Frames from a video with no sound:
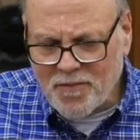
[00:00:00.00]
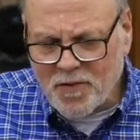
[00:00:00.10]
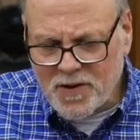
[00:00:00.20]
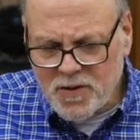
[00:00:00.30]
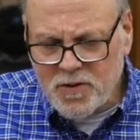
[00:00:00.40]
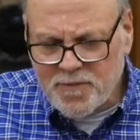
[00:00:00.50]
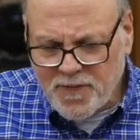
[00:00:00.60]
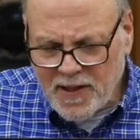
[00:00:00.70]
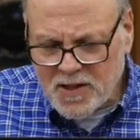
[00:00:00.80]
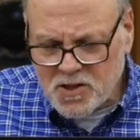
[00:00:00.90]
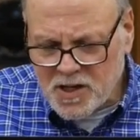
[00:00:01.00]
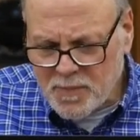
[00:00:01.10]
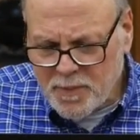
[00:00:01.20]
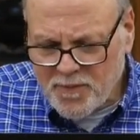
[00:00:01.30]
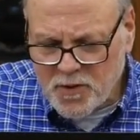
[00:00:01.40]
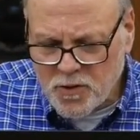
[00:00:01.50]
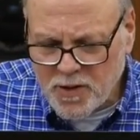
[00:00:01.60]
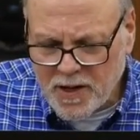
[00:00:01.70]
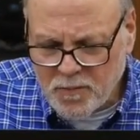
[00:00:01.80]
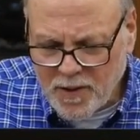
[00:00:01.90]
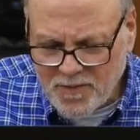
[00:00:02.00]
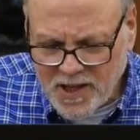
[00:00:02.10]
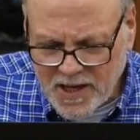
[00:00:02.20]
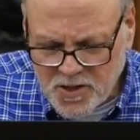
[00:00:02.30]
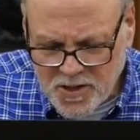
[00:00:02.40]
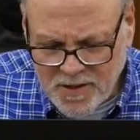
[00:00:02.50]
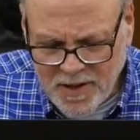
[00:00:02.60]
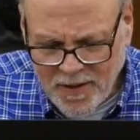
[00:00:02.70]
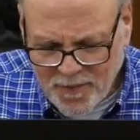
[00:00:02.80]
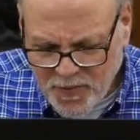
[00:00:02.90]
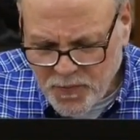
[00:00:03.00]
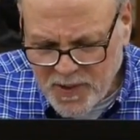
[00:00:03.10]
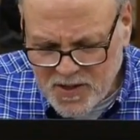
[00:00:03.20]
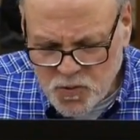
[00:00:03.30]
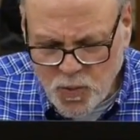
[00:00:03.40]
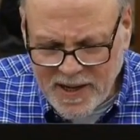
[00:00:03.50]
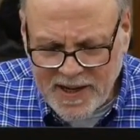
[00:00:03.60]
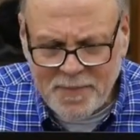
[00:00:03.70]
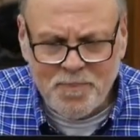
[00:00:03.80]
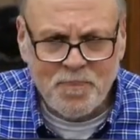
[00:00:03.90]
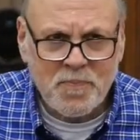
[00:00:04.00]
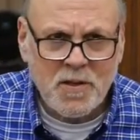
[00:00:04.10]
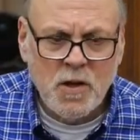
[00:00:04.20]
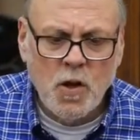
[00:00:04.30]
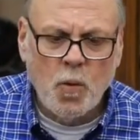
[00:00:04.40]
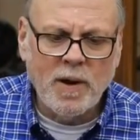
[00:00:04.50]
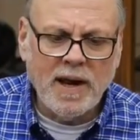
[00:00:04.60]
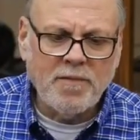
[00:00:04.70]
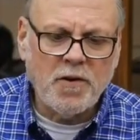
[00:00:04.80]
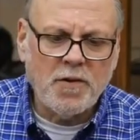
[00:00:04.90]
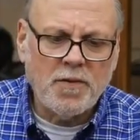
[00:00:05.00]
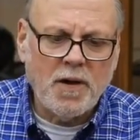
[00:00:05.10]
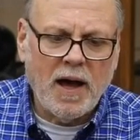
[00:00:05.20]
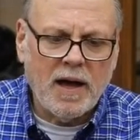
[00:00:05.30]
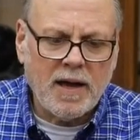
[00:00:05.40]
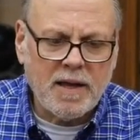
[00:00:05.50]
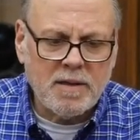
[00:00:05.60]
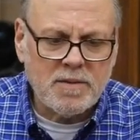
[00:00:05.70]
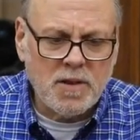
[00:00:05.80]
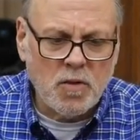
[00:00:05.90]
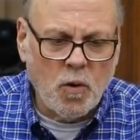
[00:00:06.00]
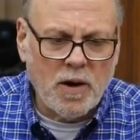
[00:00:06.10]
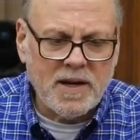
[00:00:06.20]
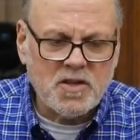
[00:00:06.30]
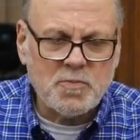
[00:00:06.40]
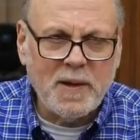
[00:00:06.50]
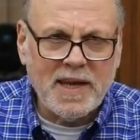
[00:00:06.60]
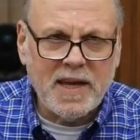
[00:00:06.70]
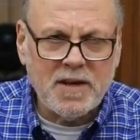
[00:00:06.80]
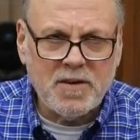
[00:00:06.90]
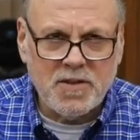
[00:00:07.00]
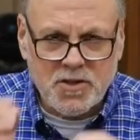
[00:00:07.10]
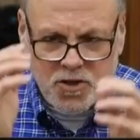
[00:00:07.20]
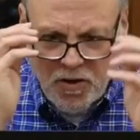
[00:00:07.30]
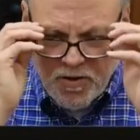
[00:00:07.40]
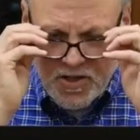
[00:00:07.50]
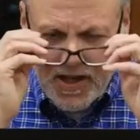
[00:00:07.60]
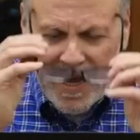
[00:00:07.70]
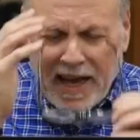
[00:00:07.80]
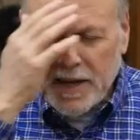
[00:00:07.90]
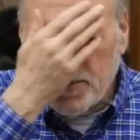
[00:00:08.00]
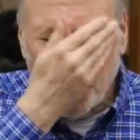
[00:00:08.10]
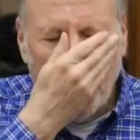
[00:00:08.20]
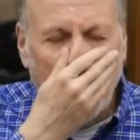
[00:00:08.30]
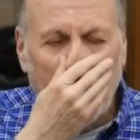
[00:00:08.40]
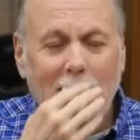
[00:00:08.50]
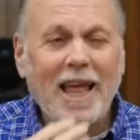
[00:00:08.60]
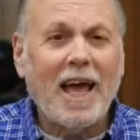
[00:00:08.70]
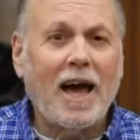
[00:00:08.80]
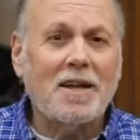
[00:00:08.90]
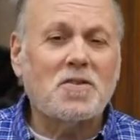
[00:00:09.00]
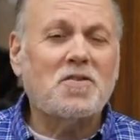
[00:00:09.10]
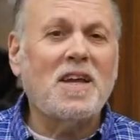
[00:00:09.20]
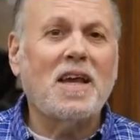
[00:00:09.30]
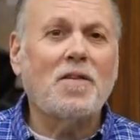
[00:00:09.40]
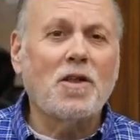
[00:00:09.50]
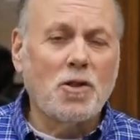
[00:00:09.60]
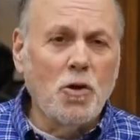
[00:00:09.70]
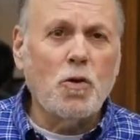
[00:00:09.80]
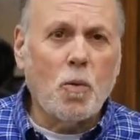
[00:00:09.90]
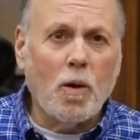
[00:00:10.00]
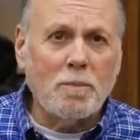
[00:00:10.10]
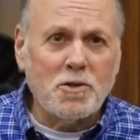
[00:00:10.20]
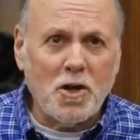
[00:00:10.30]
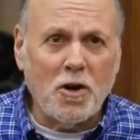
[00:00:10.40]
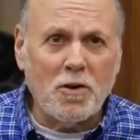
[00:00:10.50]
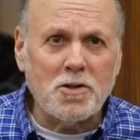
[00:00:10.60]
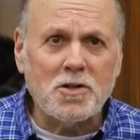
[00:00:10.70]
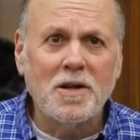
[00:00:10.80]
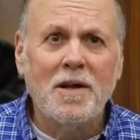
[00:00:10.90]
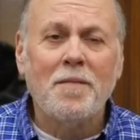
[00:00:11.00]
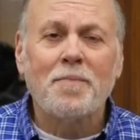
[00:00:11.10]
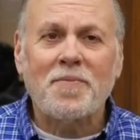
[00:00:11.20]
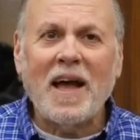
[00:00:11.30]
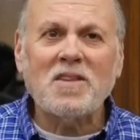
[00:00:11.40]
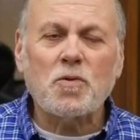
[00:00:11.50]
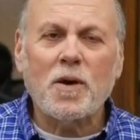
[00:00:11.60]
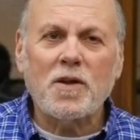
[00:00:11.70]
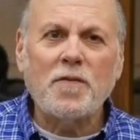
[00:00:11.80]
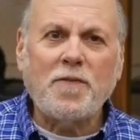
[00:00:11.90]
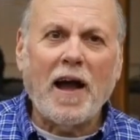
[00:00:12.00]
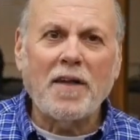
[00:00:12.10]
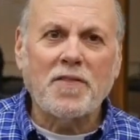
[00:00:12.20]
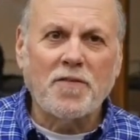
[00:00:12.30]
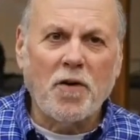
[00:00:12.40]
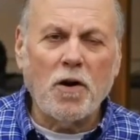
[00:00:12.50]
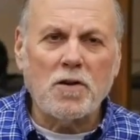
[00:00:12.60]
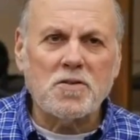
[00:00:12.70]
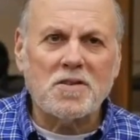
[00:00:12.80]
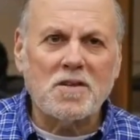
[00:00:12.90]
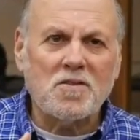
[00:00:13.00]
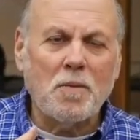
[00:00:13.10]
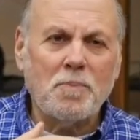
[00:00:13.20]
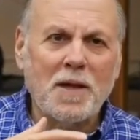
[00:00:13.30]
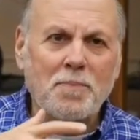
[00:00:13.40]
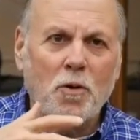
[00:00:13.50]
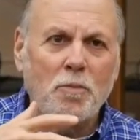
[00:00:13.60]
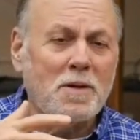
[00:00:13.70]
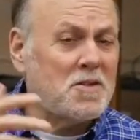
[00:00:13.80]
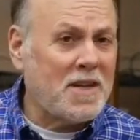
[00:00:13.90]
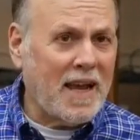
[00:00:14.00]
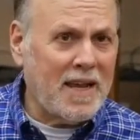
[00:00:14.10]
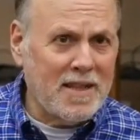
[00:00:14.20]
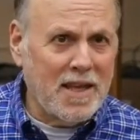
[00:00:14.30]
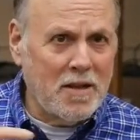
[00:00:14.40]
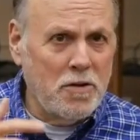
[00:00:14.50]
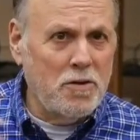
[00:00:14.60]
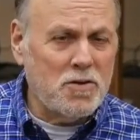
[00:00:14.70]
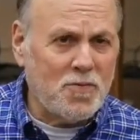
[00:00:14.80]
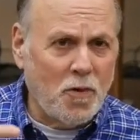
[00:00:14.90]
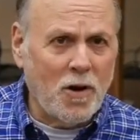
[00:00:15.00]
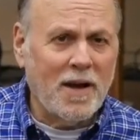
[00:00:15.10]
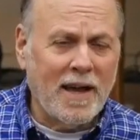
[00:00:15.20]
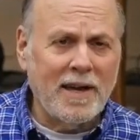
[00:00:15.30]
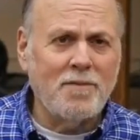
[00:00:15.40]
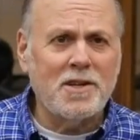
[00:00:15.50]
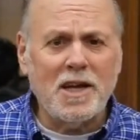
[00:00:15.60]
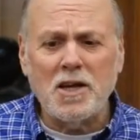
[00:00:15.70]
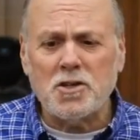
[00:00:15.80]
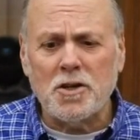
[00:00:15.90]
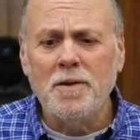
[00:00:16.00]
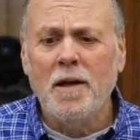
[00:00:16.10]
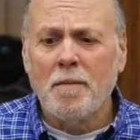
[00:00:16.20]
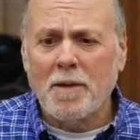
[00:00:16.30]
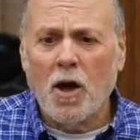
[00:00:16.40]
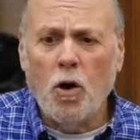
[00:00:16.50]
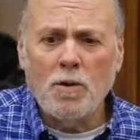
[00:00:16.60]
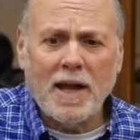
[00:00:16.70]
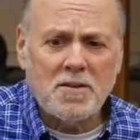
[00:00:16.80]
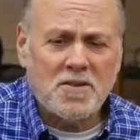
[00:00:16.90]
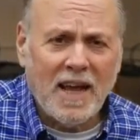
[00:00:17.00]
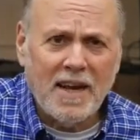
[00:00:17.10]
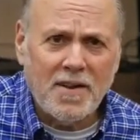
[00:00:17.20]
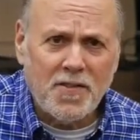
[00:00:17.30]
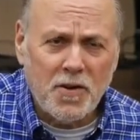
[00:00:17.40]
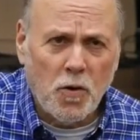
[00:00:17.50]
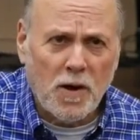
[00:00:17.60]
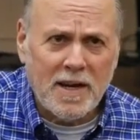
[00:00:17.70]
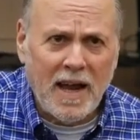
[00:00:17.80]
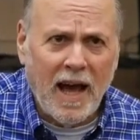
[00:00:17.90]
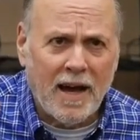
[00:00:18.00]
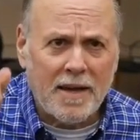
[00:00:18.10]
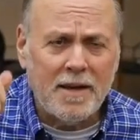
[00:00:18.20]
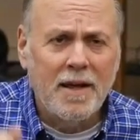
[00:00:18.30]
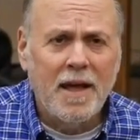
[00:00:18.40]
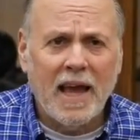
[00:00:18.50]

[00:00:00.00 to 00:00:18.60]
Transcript: of renewed fellowship, if you look in Revelation 3:20, whenever uh, the Lord is speaking to the church at Laodicea, the lukewarm church, that's where you find the verse that some people mistakenly use for an invitation Behold, I stand at the door and knock.